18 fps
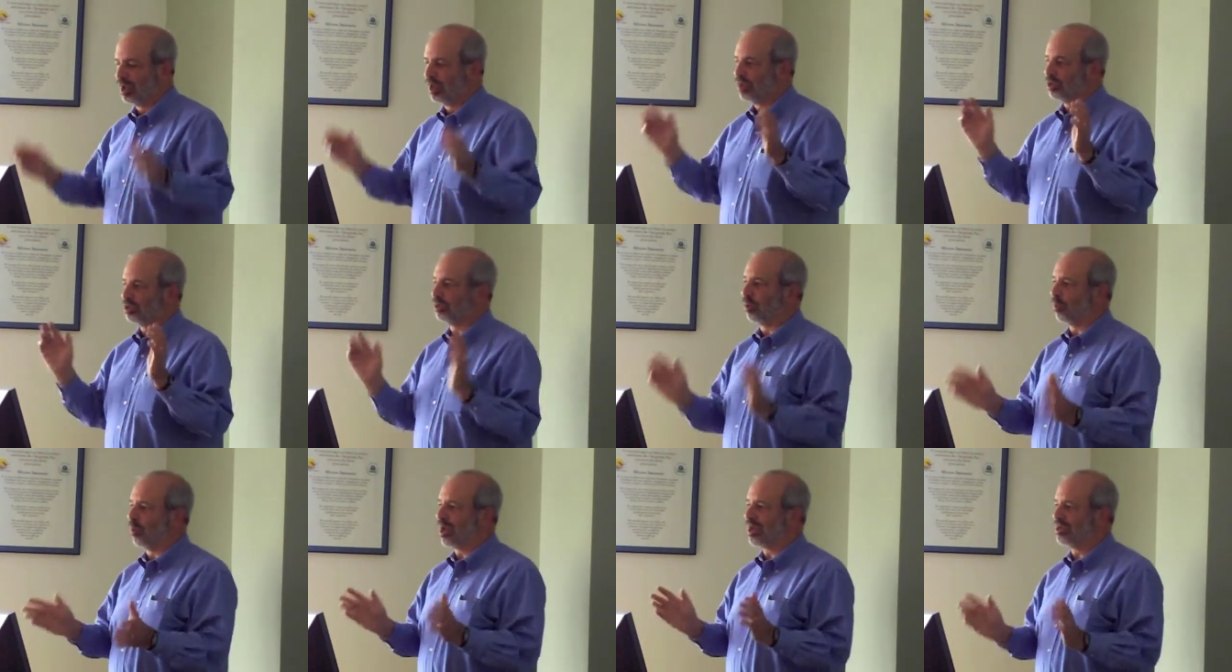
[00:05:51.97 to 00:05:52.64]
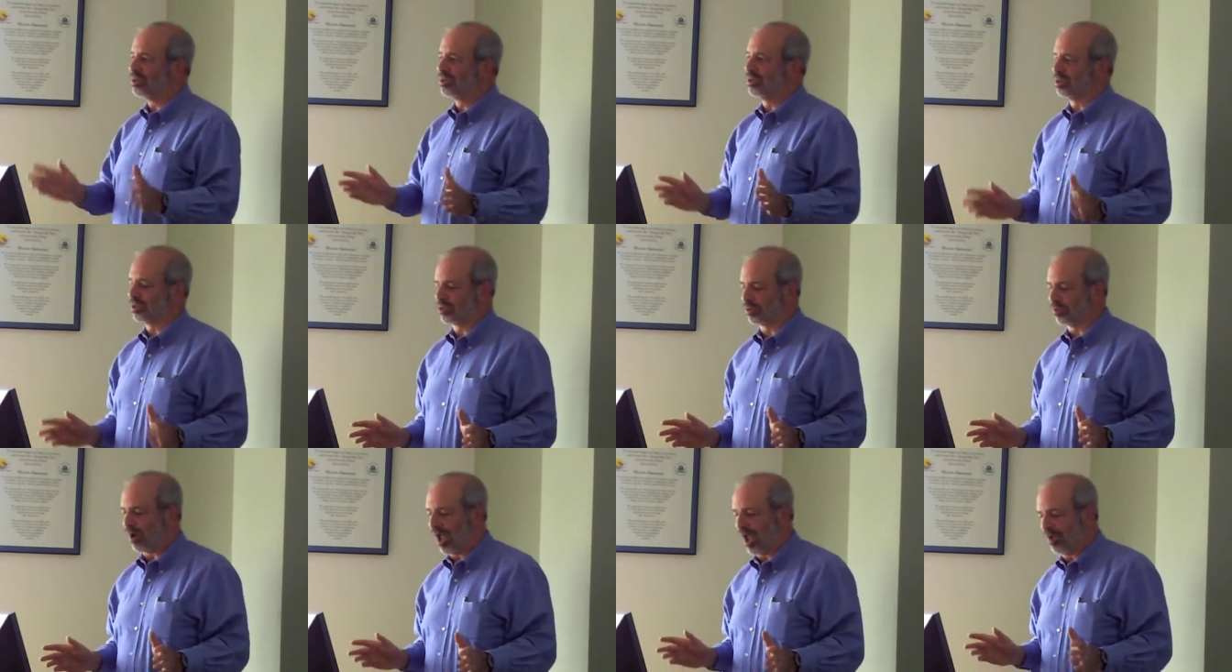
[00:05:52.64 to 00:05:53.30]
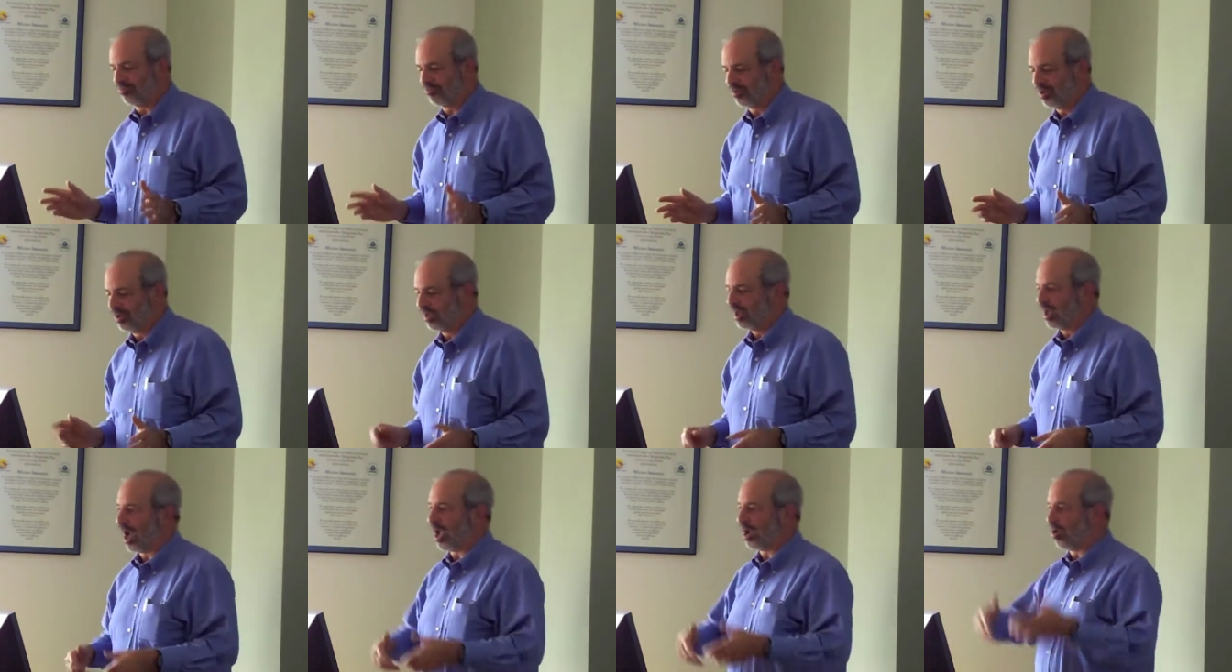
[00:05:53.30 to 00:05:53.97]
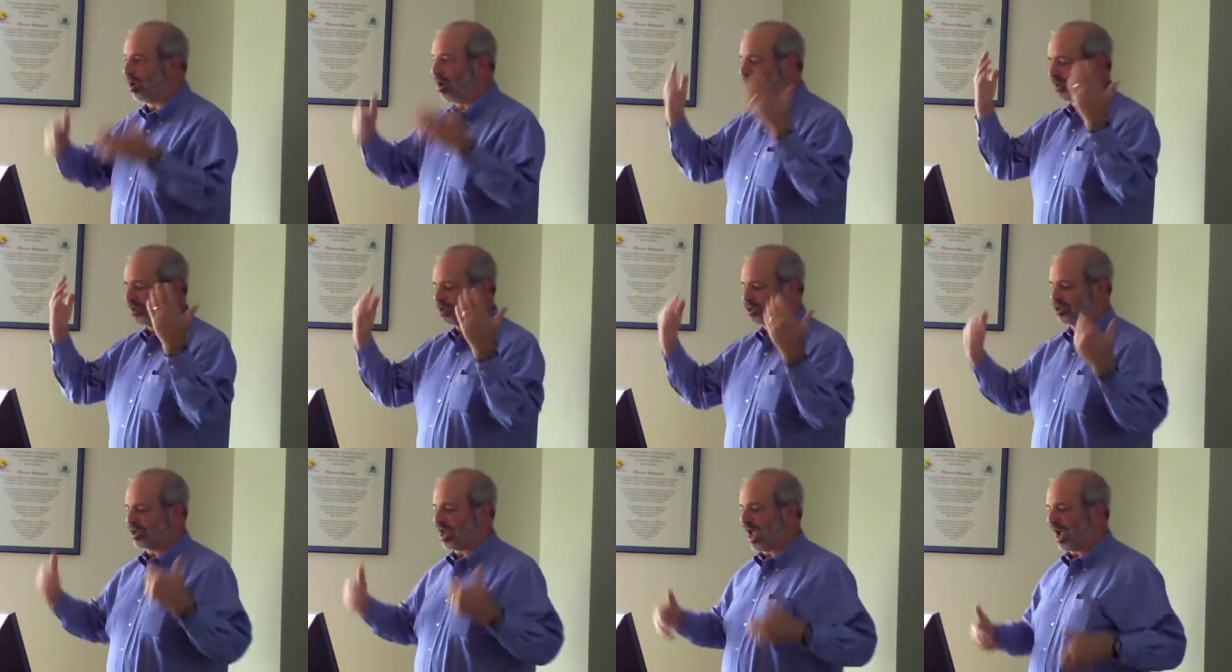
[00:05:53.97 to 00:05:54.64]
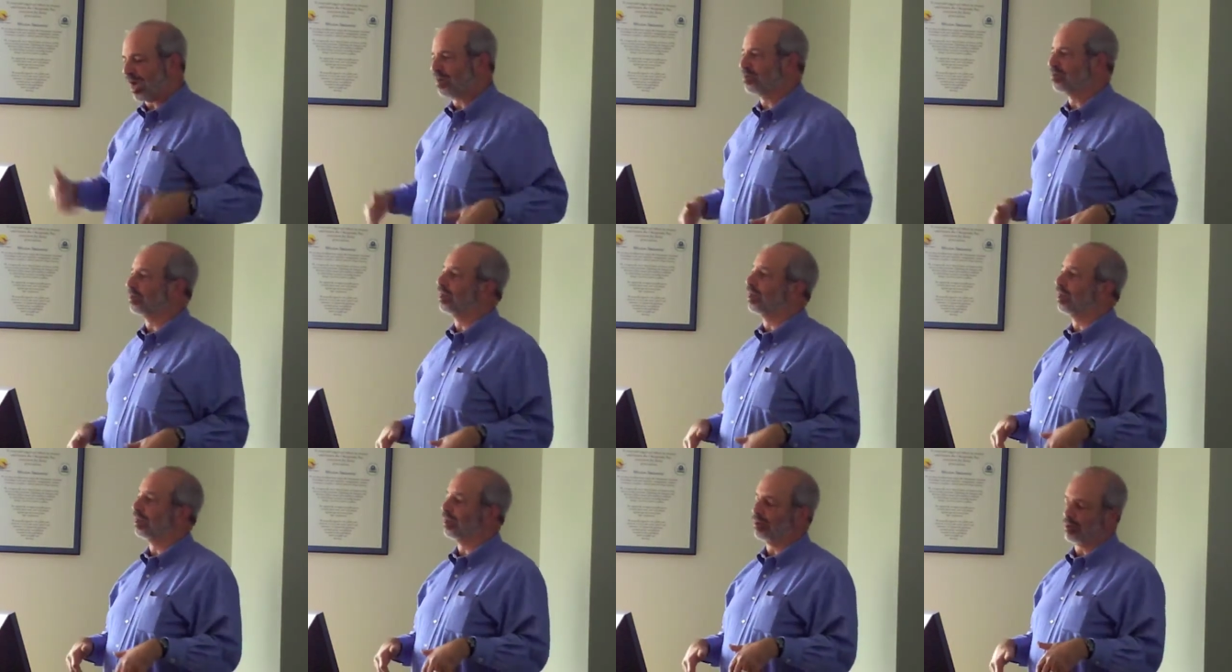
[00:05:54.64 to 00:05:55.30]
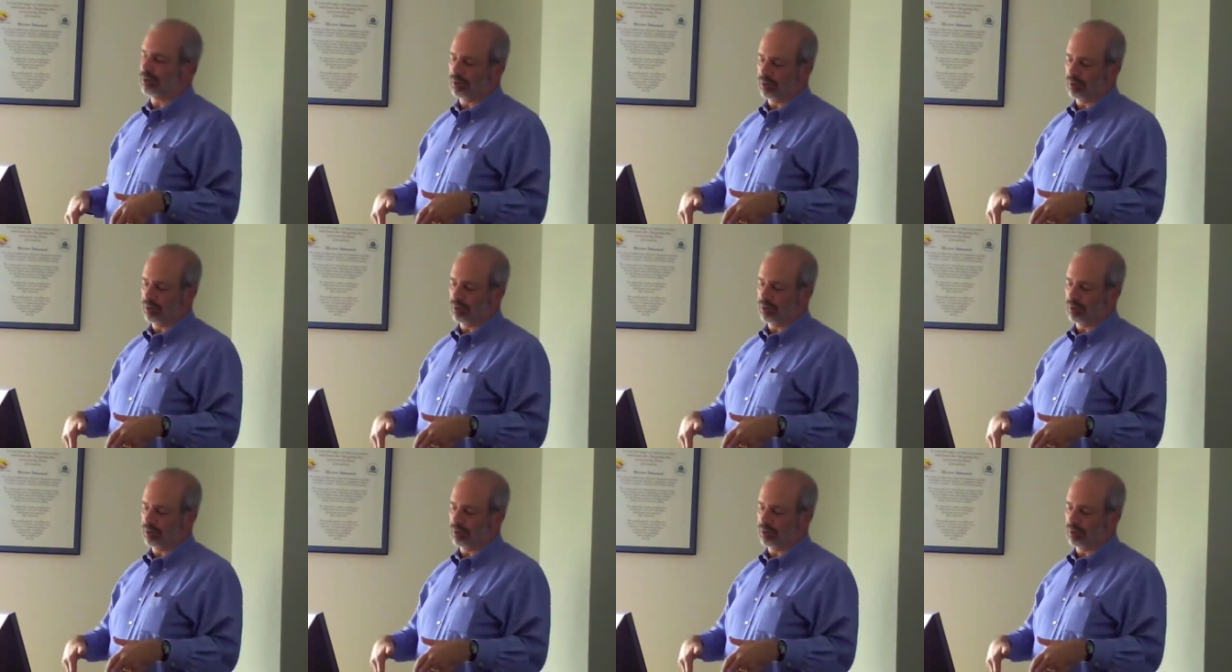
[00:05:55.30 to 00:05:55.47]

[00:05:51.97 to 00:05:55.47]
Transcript: So what is this graph? I call it a stacked, uh,